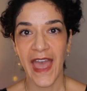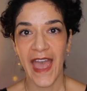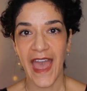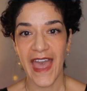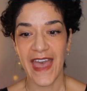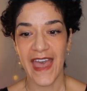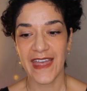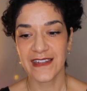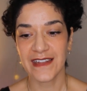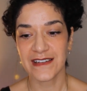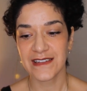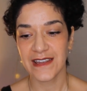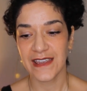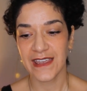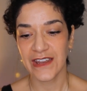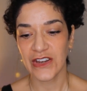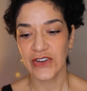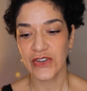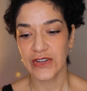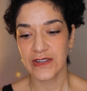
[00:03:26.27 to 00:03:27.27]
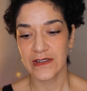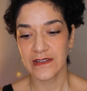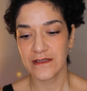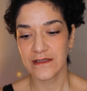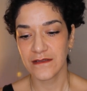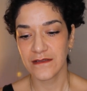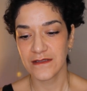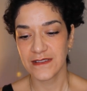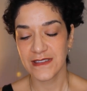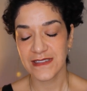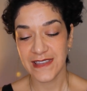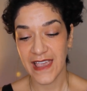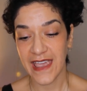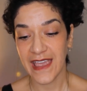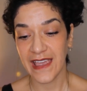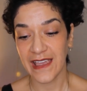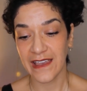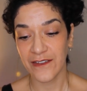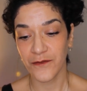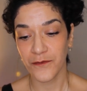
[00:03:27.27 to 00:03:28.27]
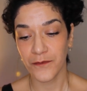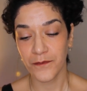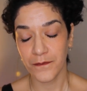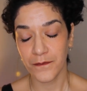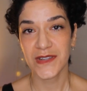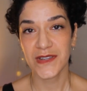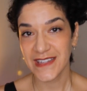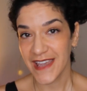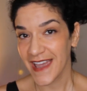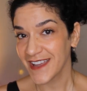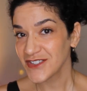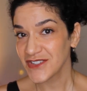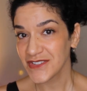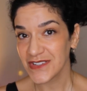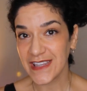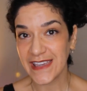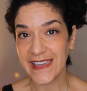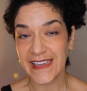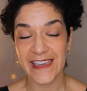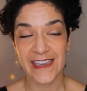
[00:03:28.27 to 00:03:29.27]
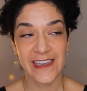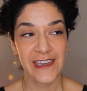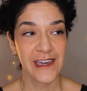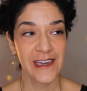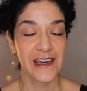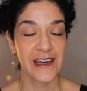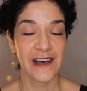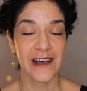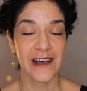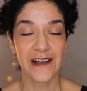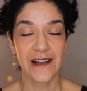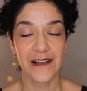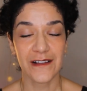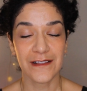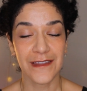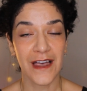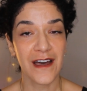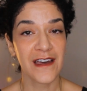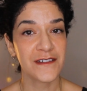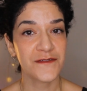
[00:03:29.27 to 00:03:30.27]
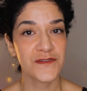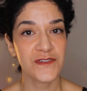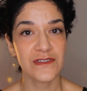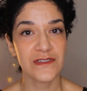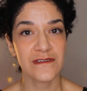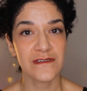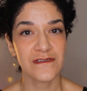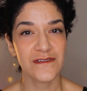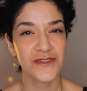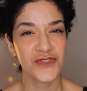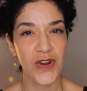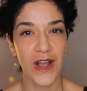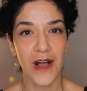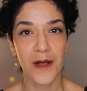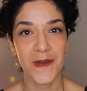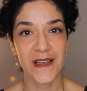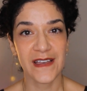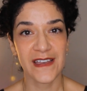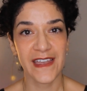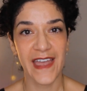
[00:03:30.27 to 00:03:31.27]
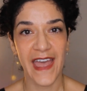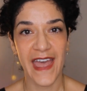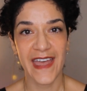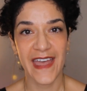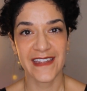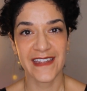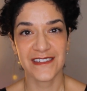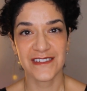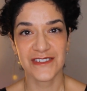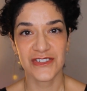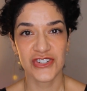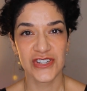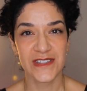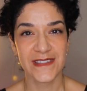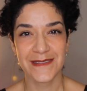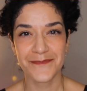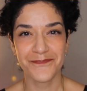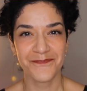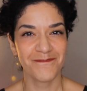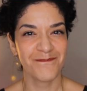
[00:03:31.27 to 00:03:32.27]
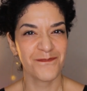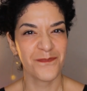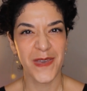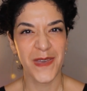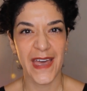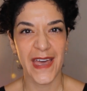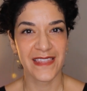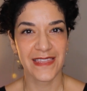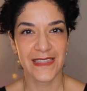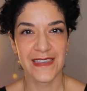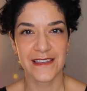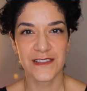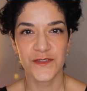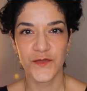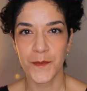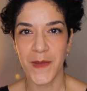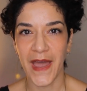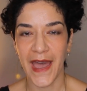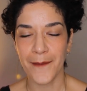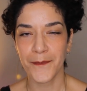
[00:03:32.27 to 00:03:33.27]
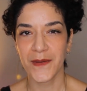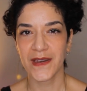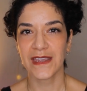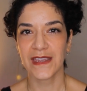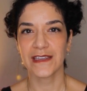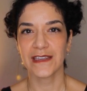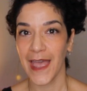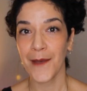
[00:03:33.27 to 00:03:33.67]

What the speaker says: And it could save potentially a lot of trauma and just bad things from happening.